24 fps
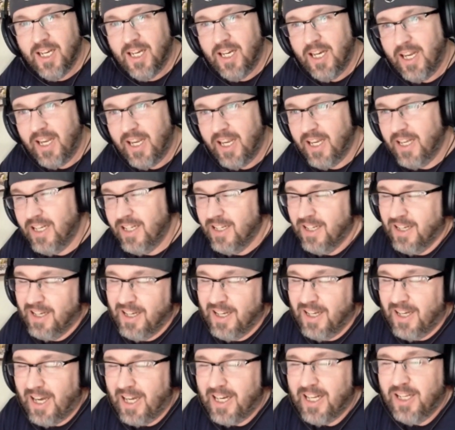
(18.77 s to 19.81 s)
And
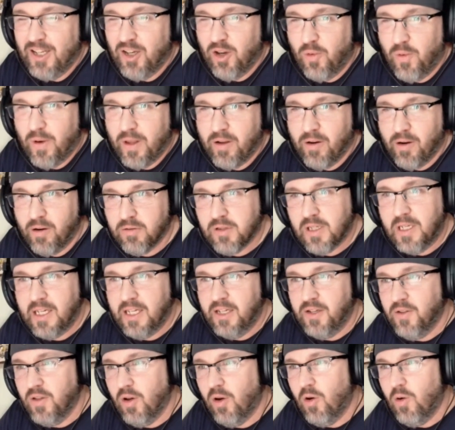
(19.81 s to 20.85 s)
I didn't know whether I was going to
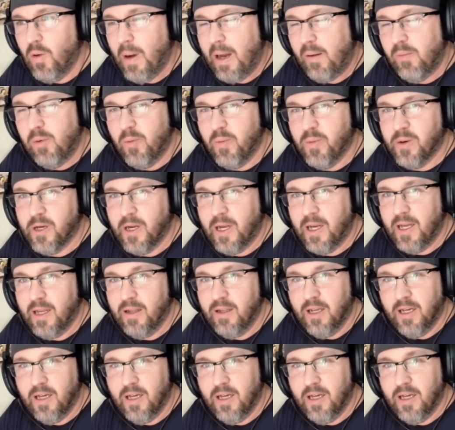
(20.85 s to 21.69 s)
do the whole album or not.